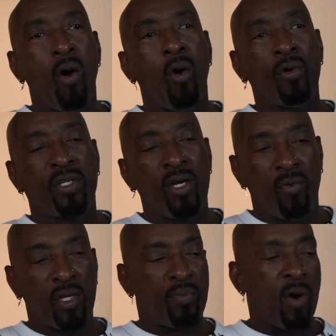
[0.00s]
whole ordeal
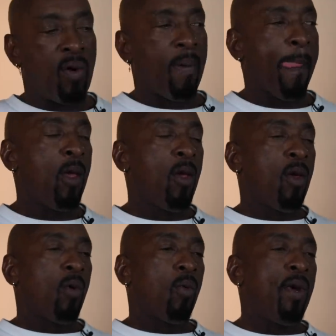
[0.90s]
was, bro,
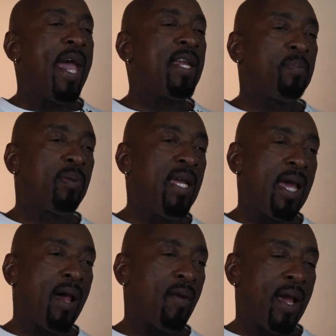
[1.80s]
we had to plead
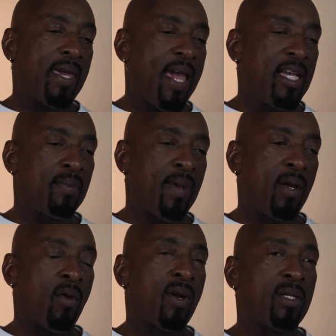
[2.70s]
out on our case, man,
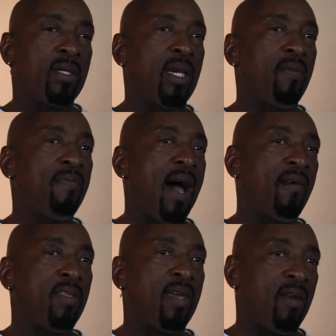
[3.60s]
in order to get five
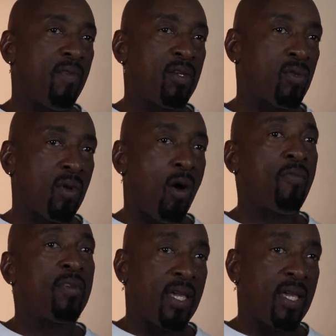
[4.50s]
other individuals off the